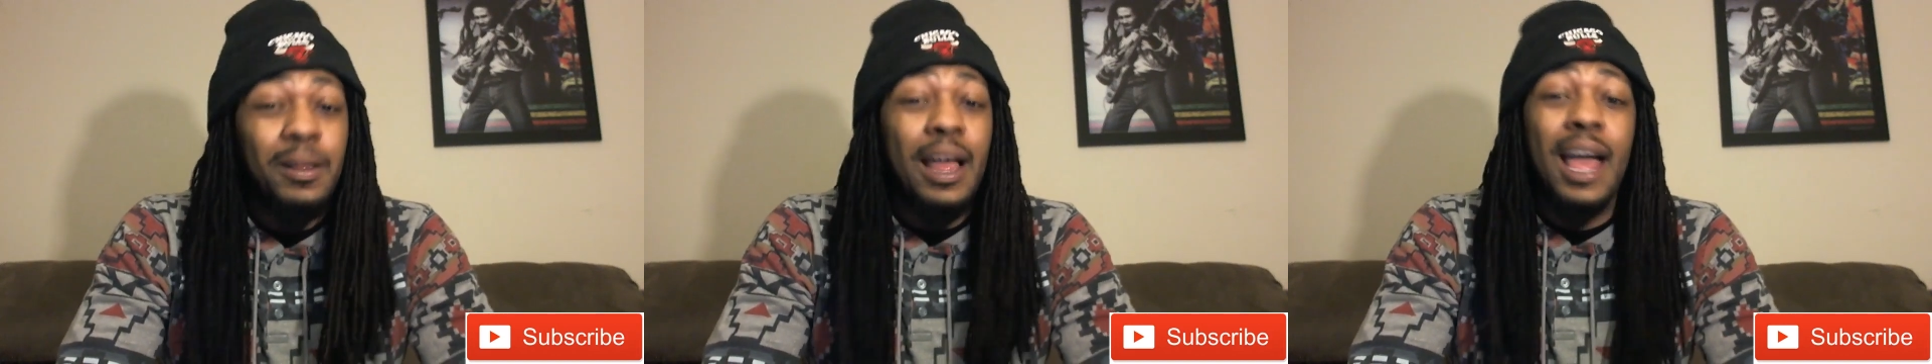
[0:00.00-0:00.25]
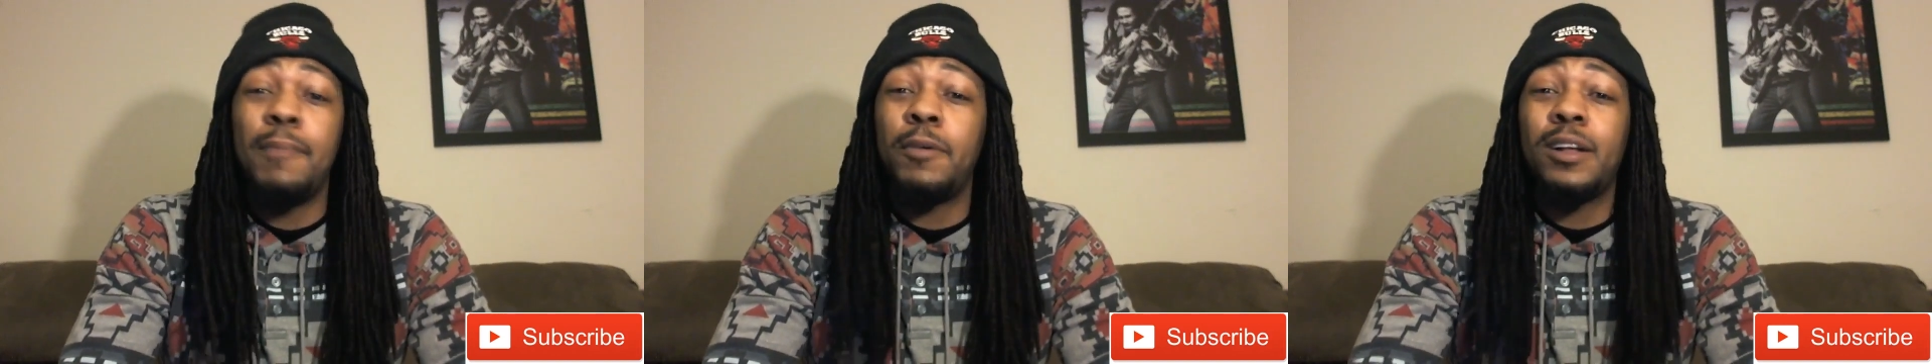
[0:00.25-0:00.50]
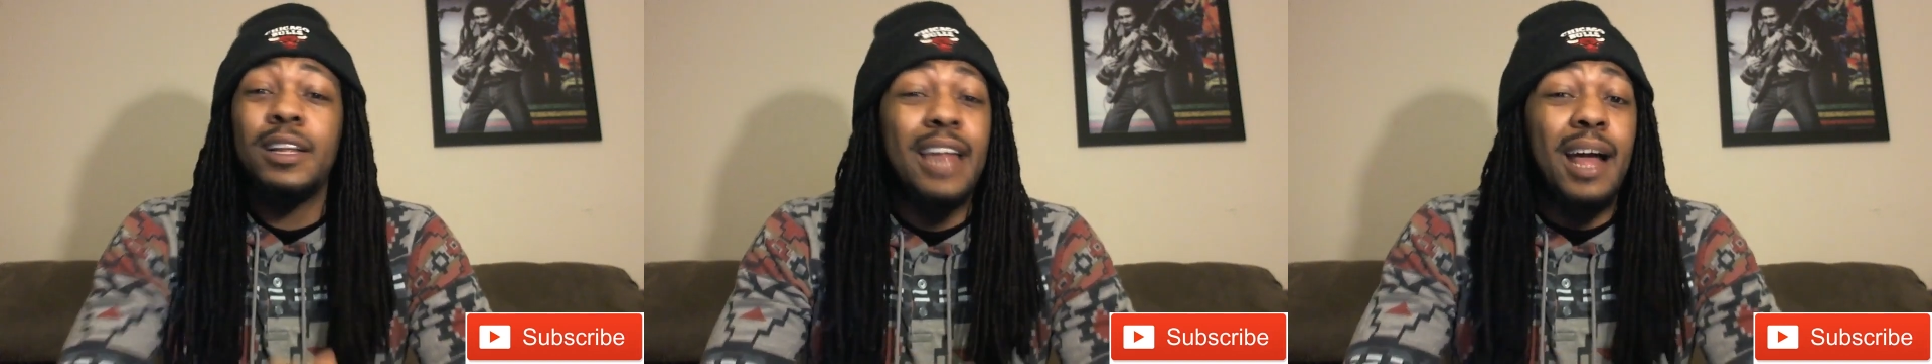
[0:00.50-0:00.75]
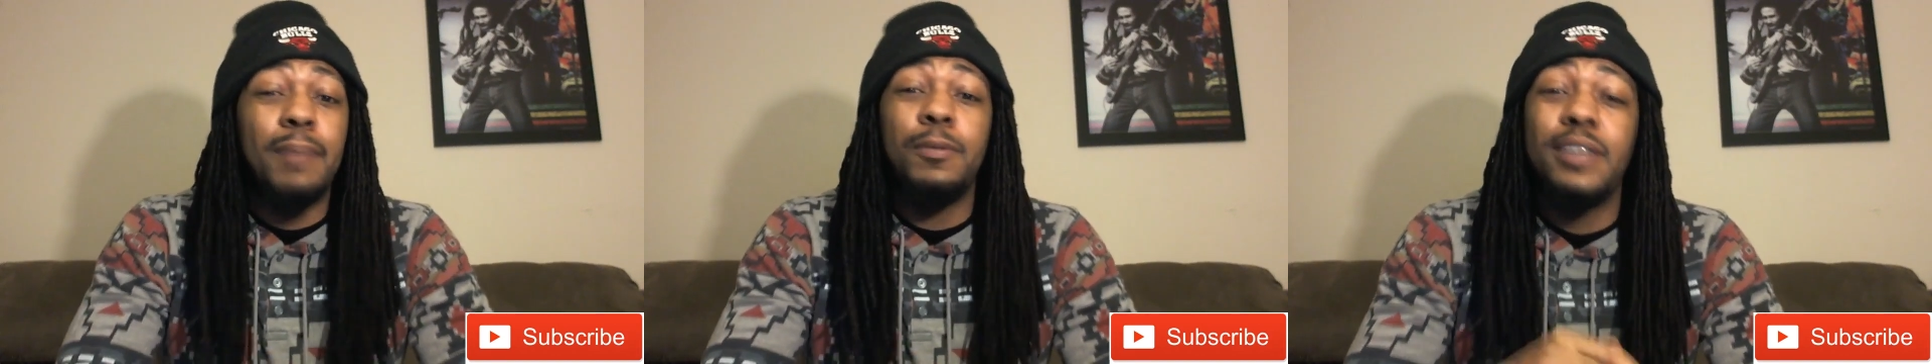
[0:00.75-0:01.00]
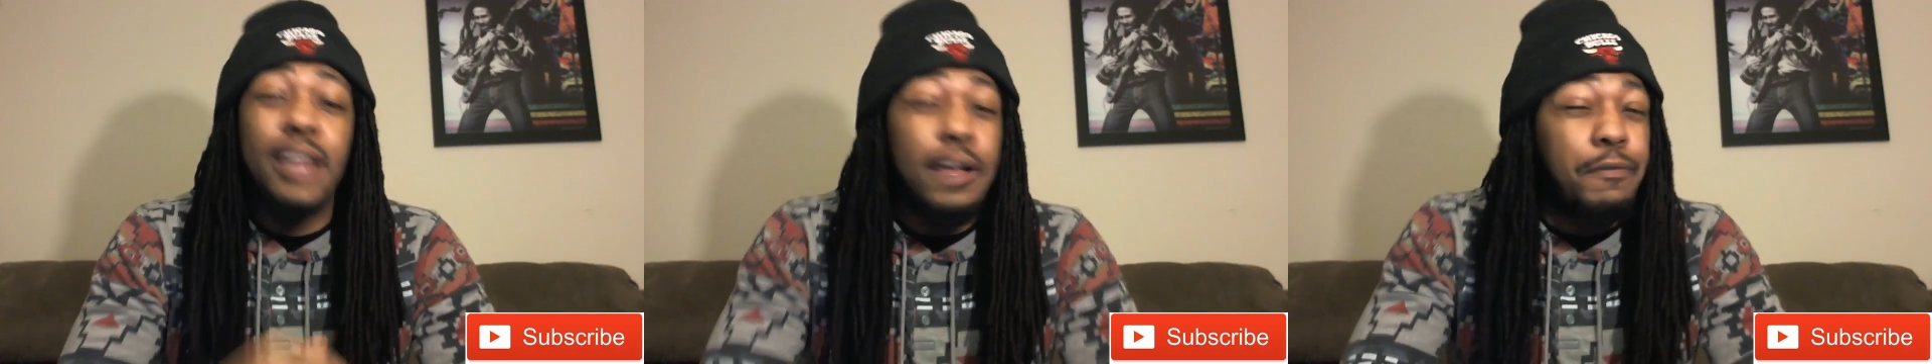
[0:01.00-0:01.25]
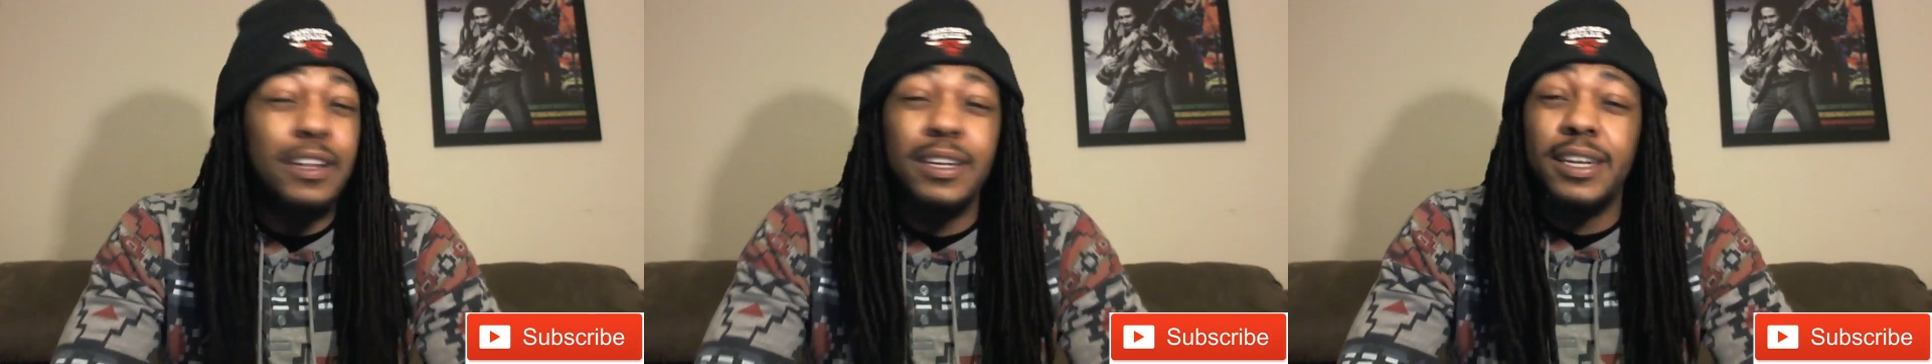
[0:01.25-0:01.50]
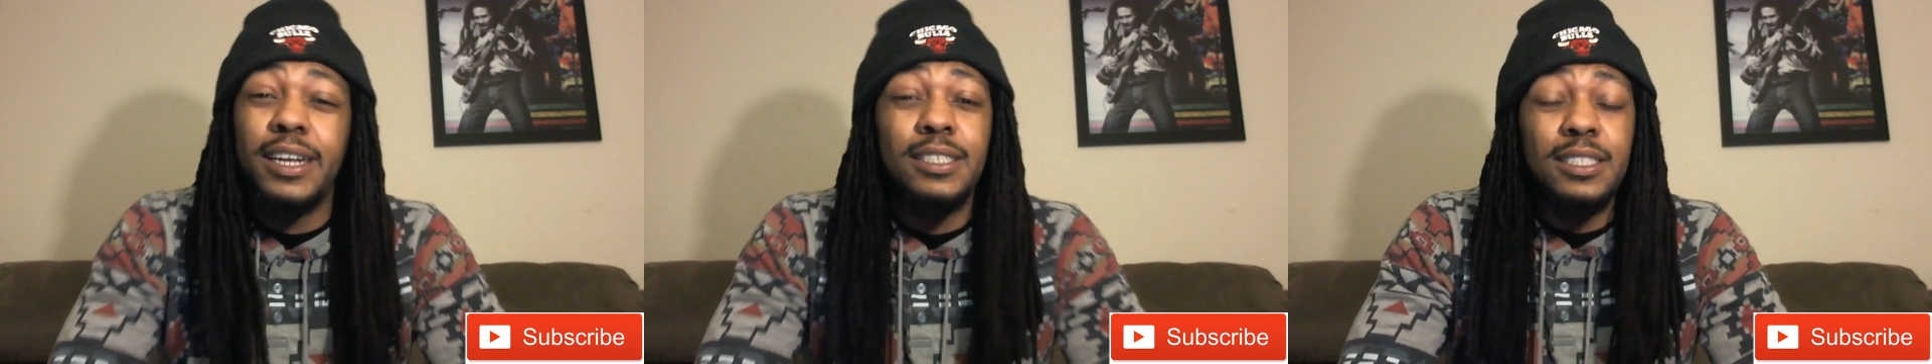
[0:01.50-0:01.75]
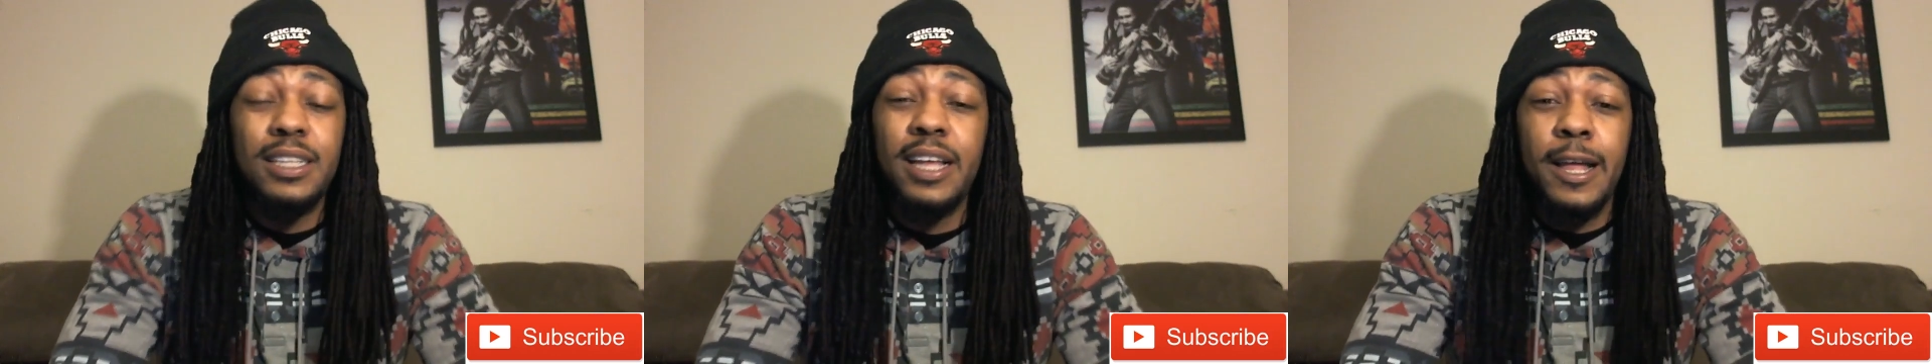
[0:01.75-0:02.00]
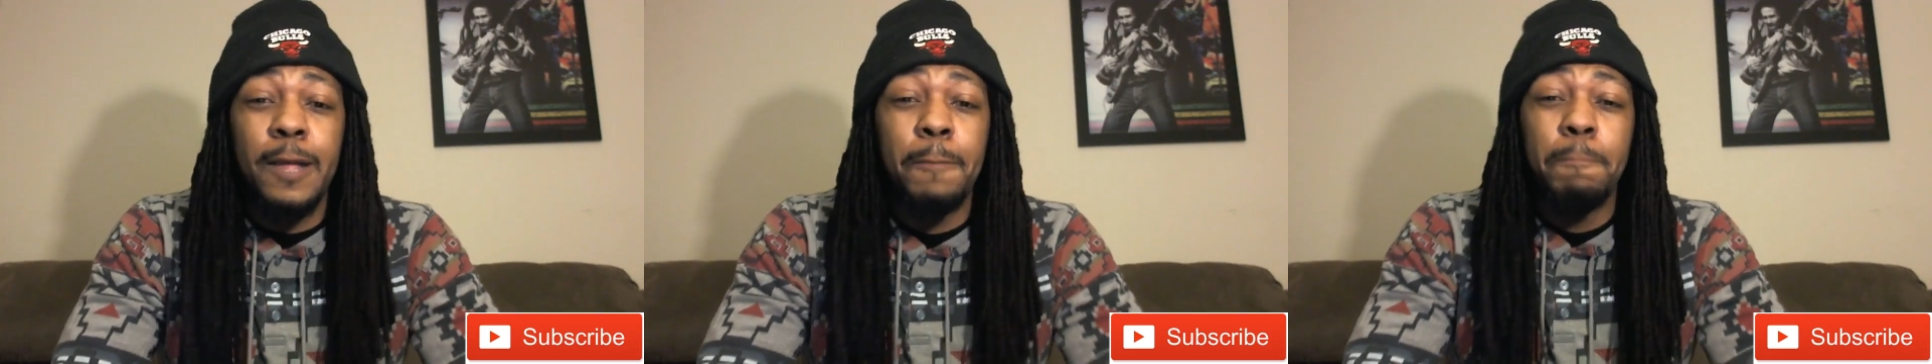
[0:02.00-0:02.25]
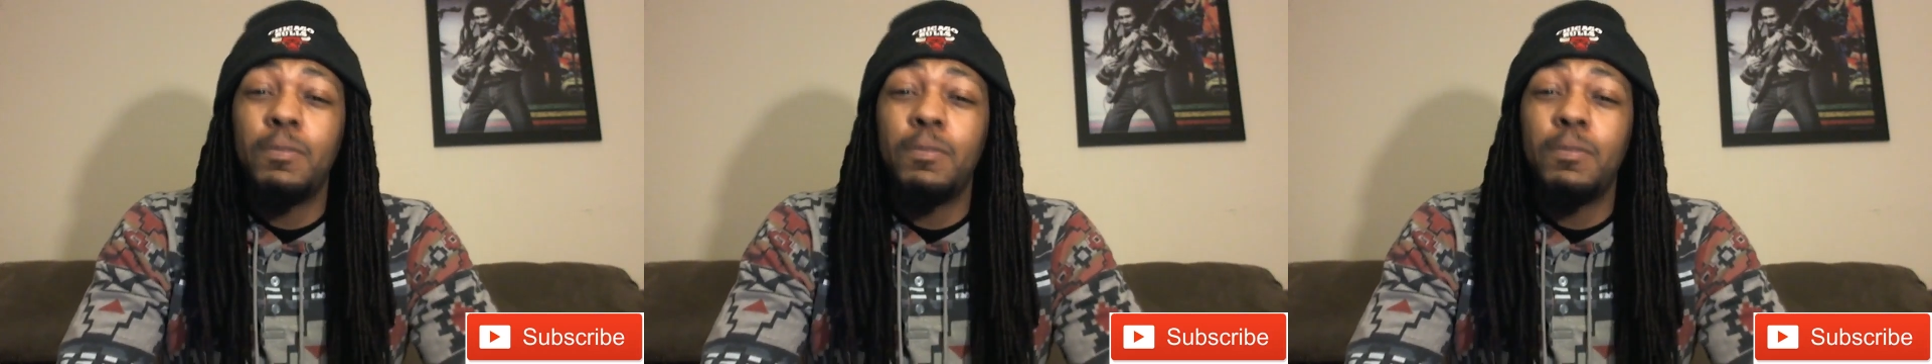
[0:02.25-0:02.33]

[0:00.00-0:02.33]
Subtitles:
Abra Cadabra definitely did his thing.